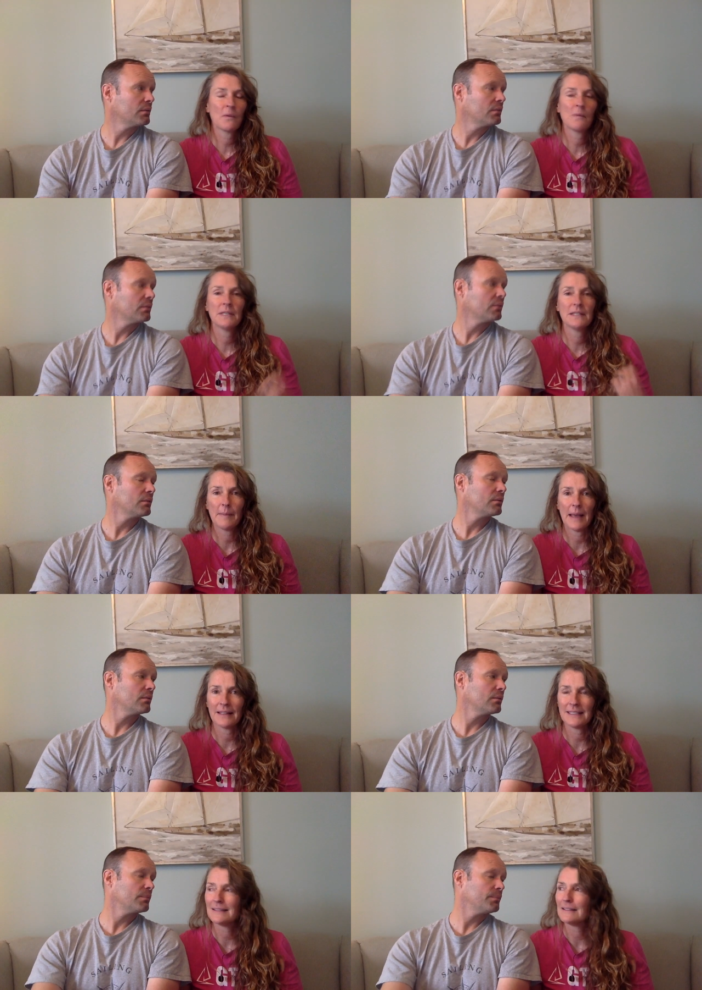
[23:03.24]
Speaker 1: when we did the
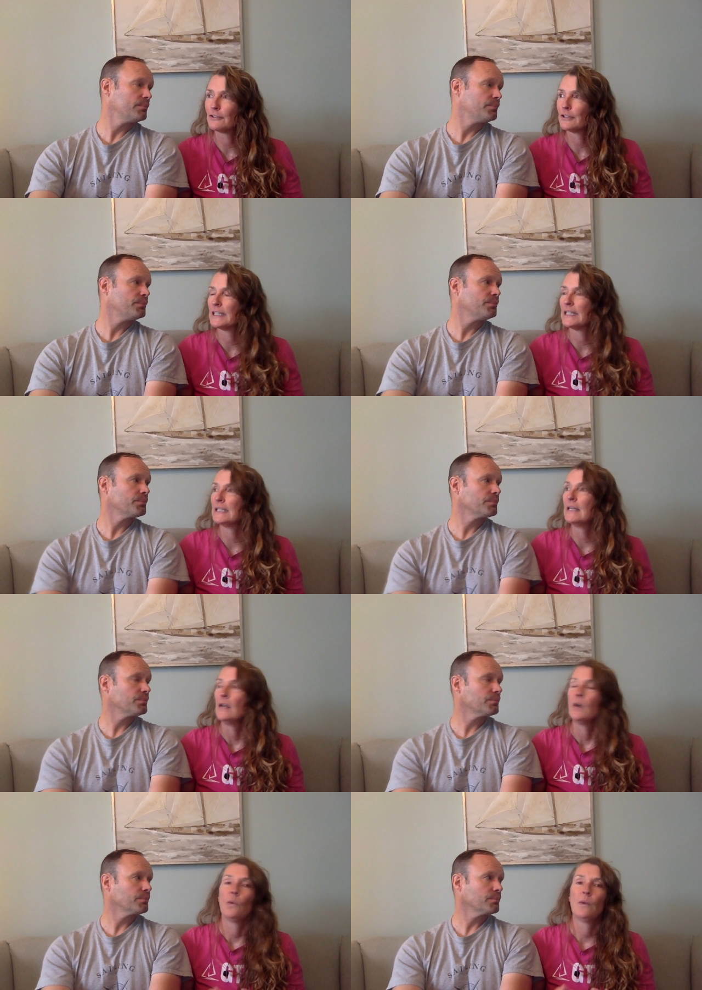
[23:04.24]
Bali delivery,
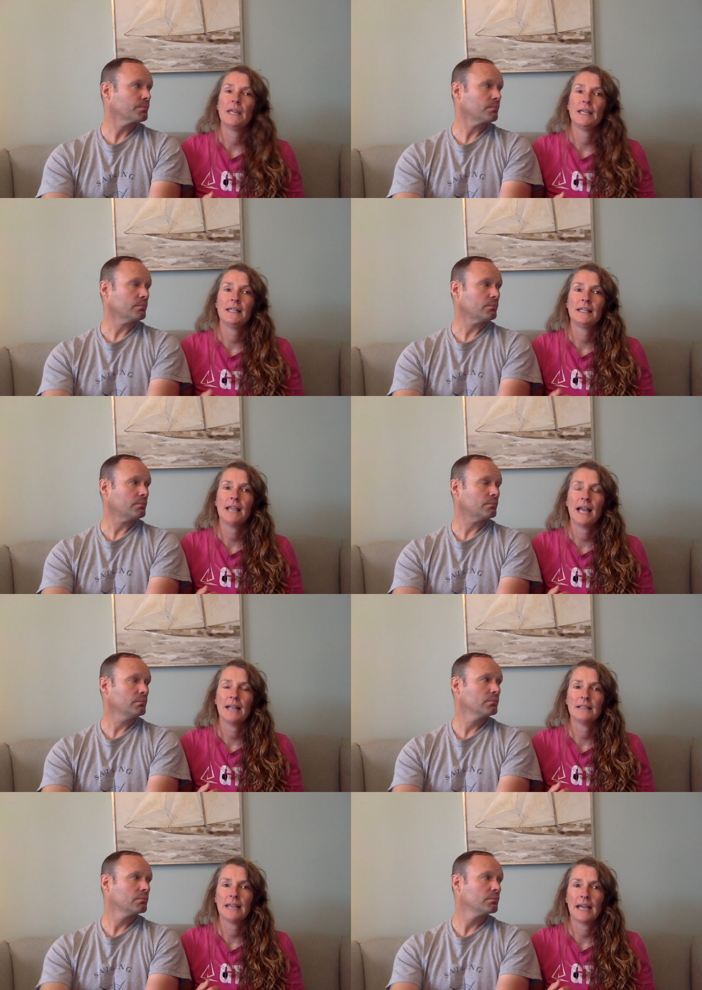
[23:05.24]
we
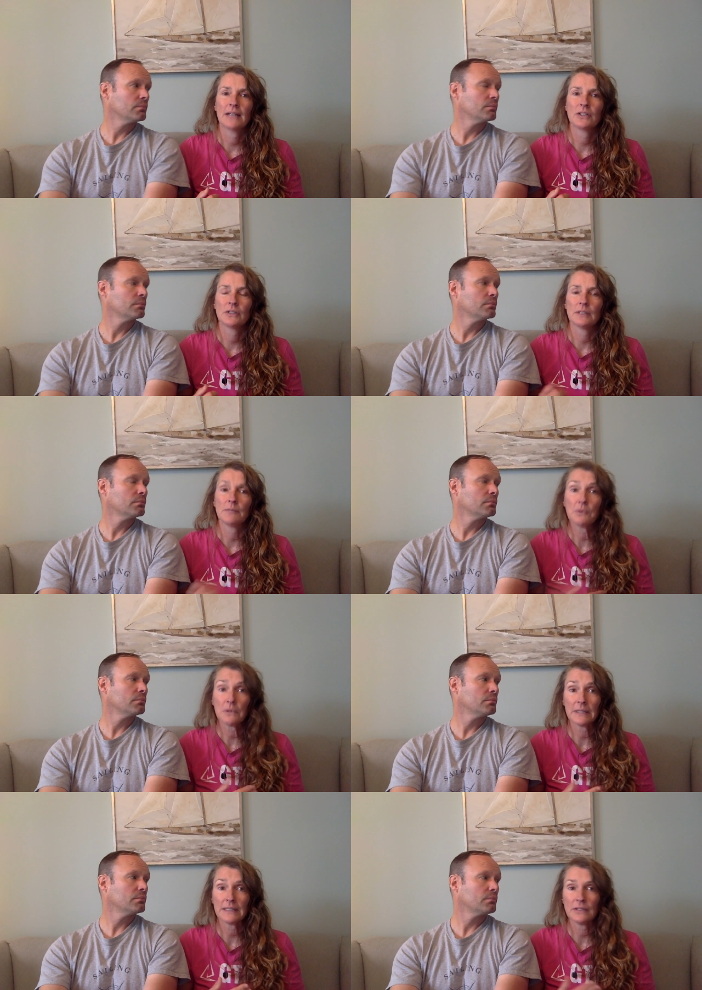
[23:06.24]
had to actually
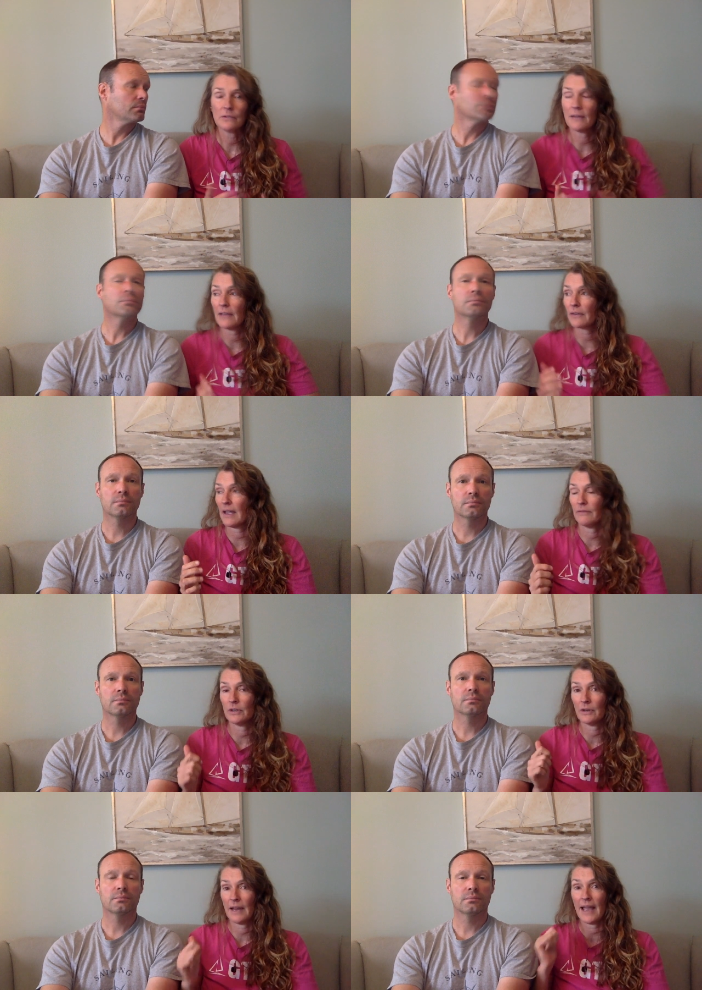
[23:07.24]
pull in. You'd rather have
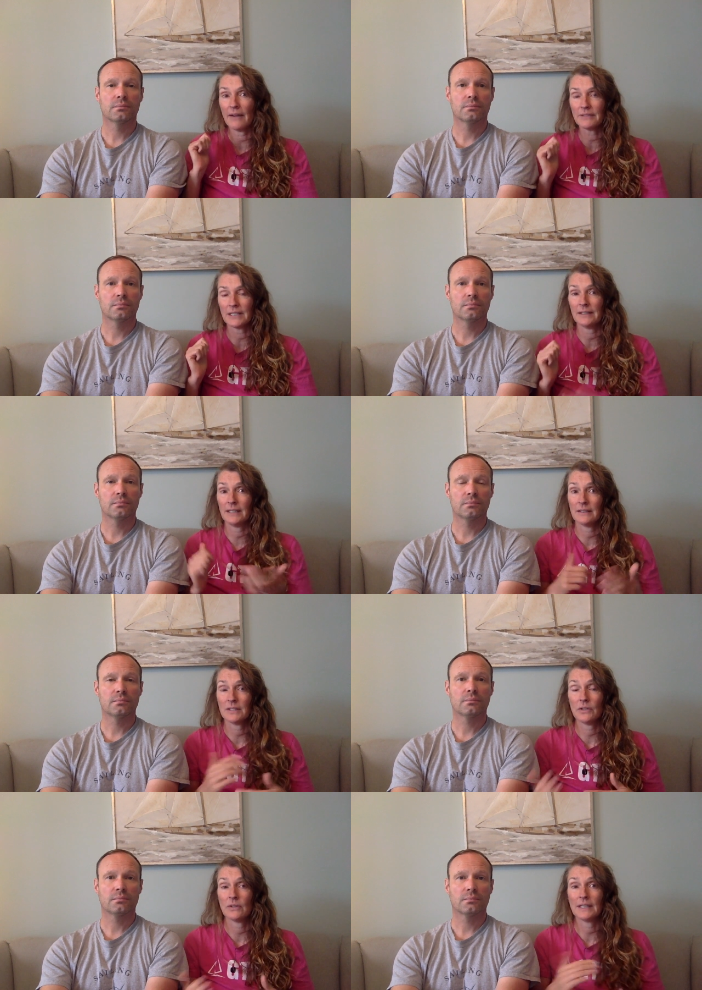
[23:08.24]
your aft end
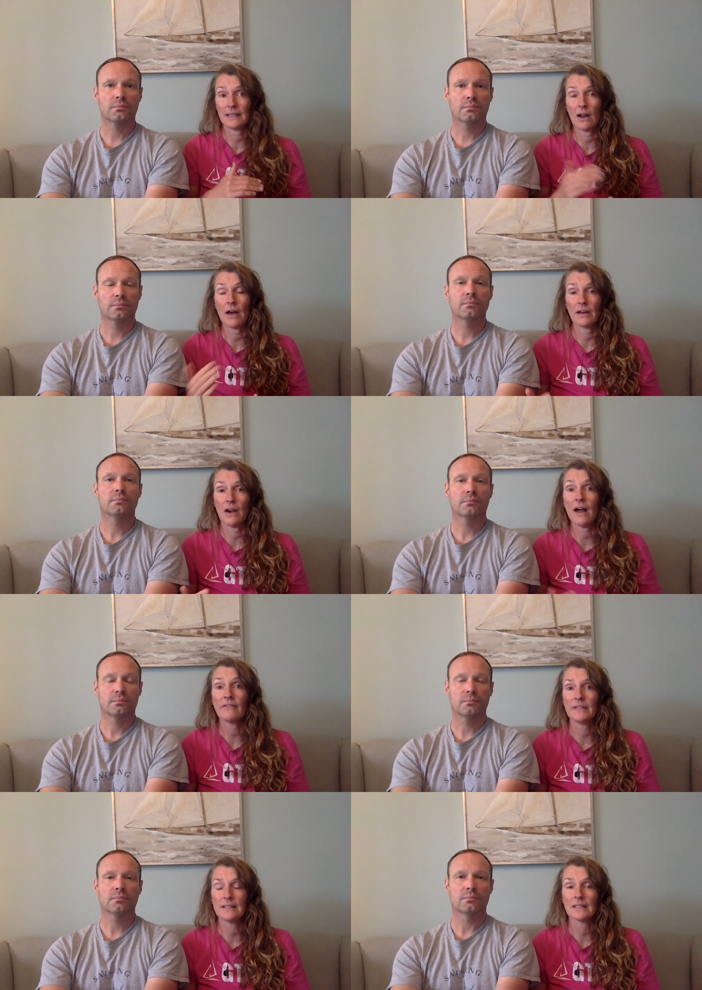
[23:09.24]
in so you can get on and
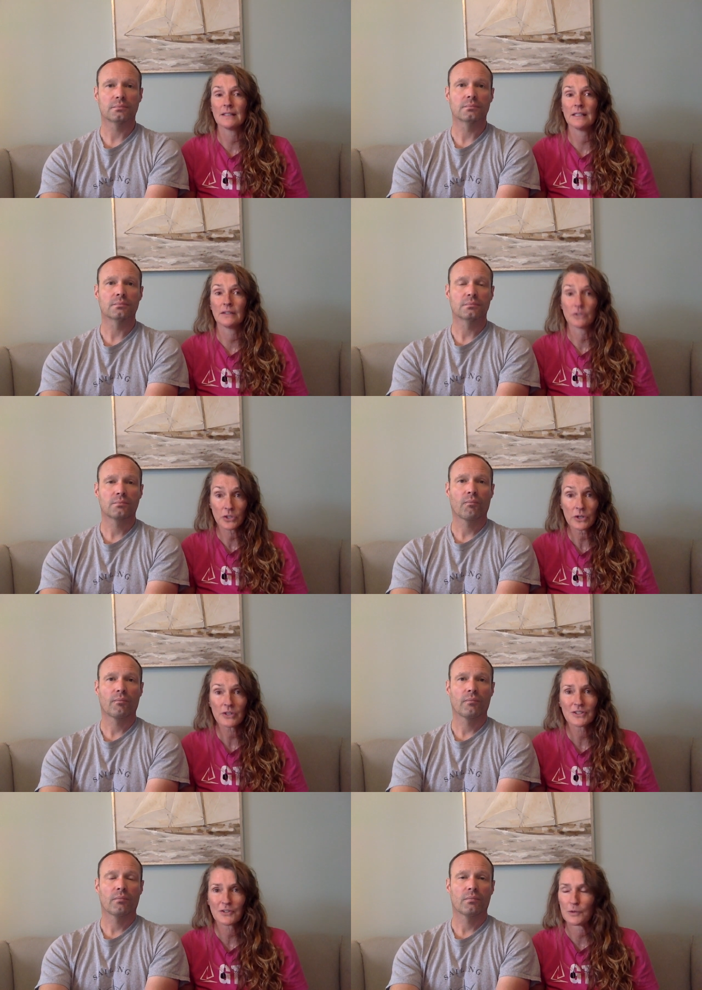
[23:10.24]
off easily on your
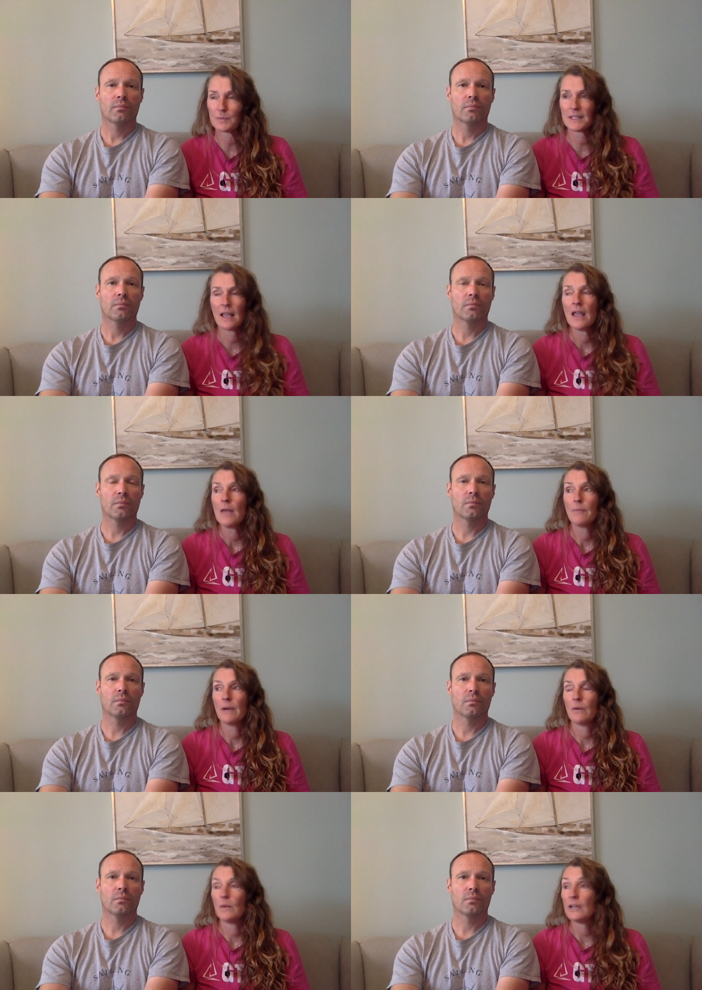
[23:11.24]
sugar scoops.
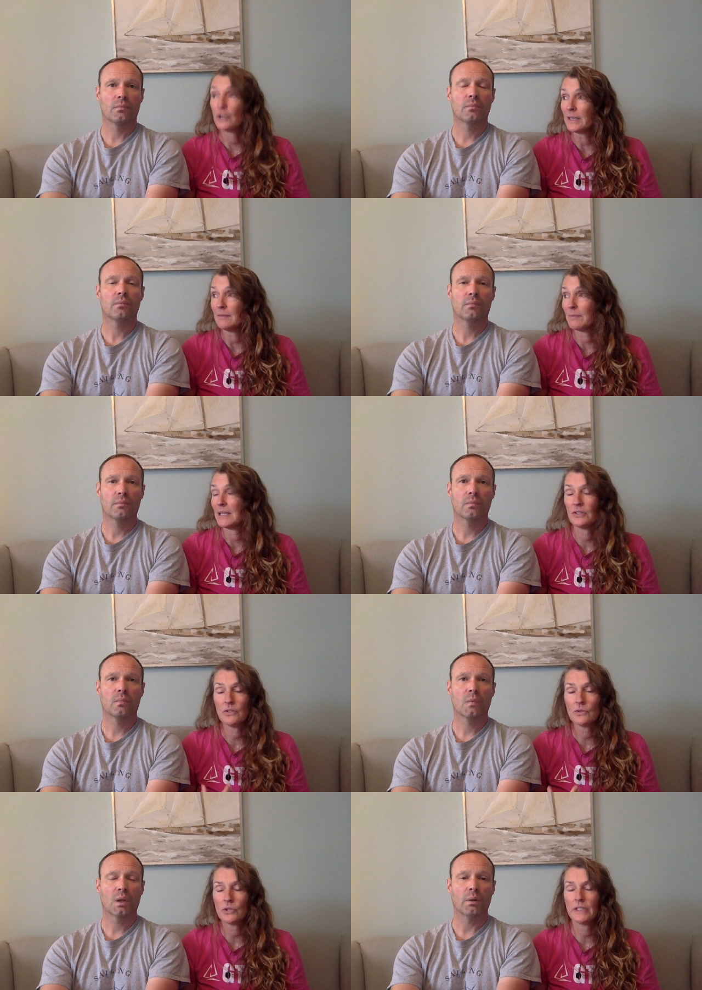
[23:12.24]
But we couldn't,
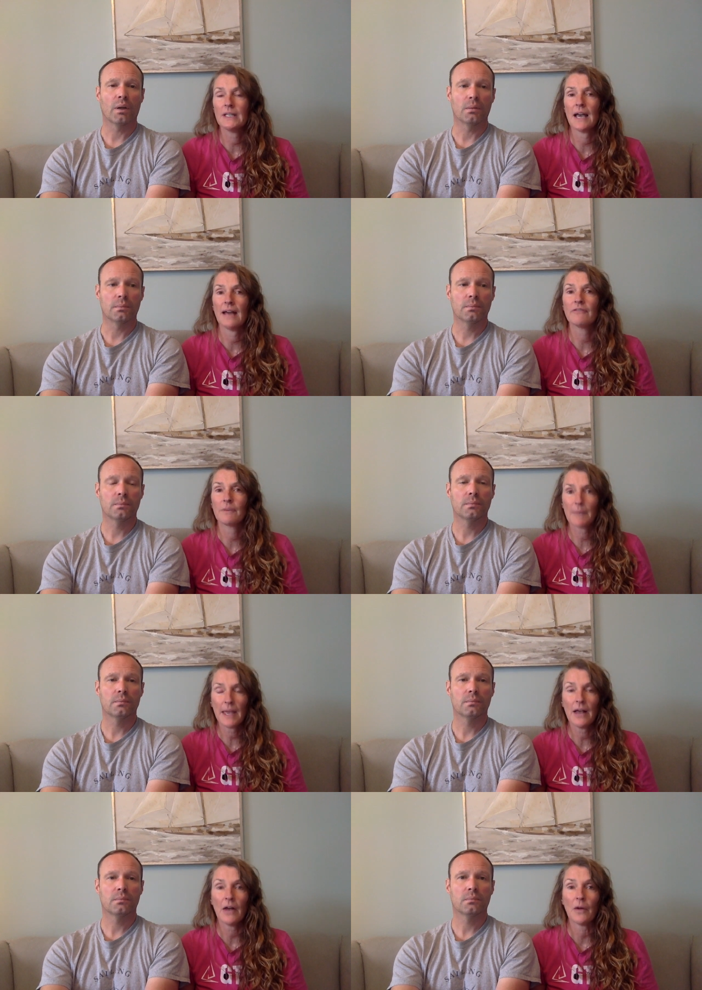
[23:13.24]
because you could not, from
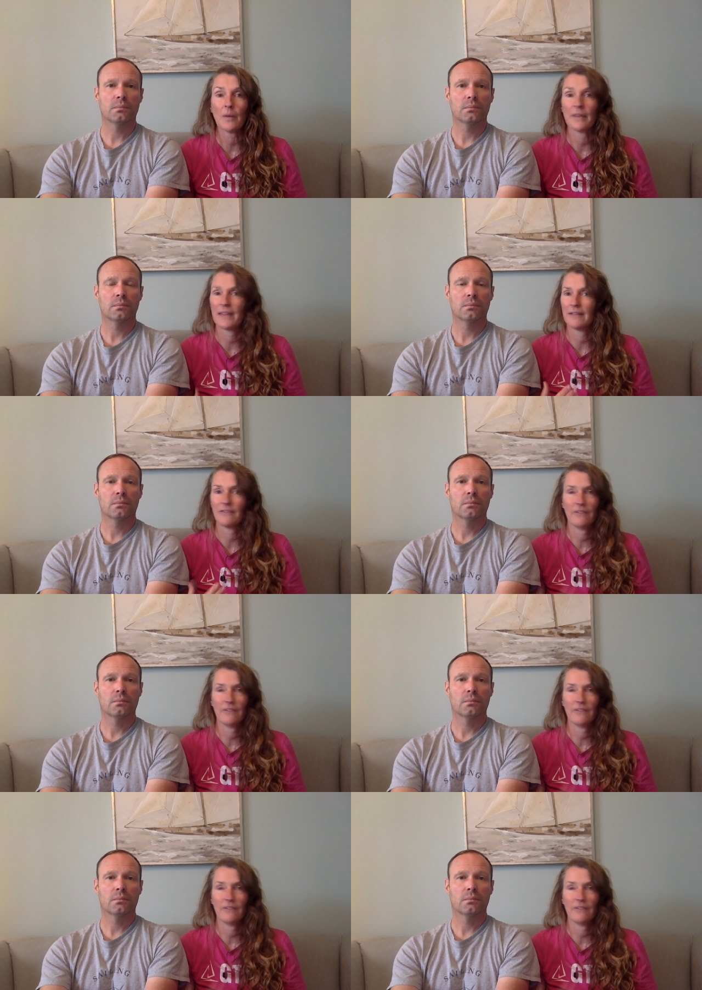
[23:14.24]
the helm on that